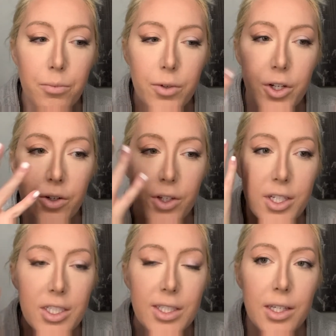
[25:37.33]
you know, you can
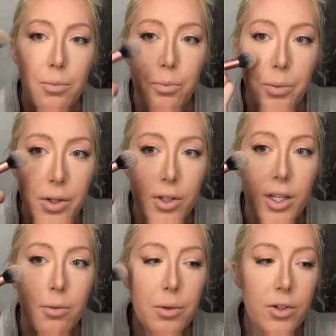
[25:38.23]
just keep
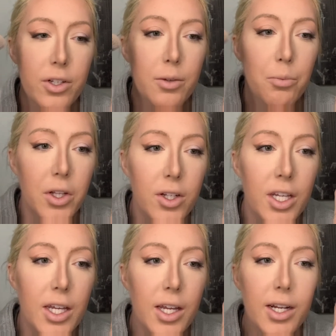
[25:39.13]
building, building,
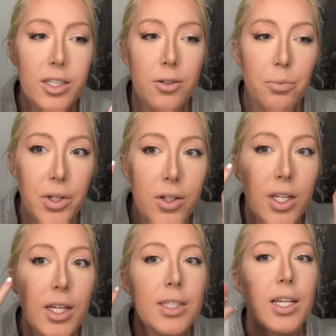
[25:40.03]
building. And as you're
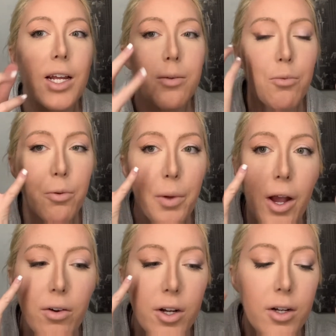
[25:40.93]
building, it's adding more
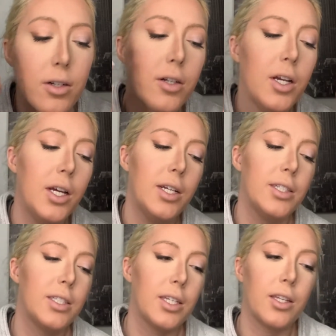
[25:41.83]
powder.
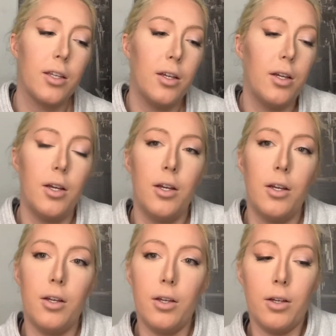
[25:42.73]
It's like,
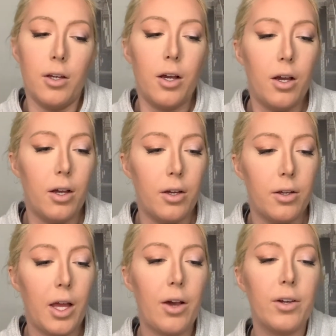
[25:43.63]

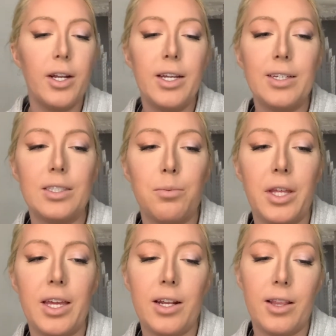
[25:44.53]
how can I
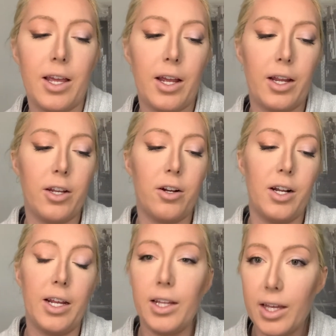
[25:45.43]
explain that you're an
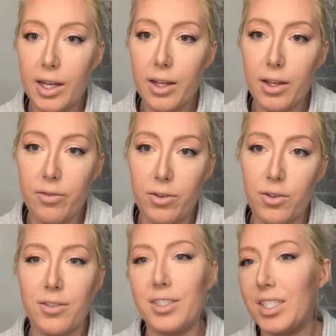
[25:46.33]
idiot if
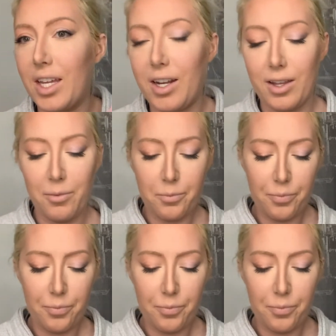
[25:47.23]
you, just kidding.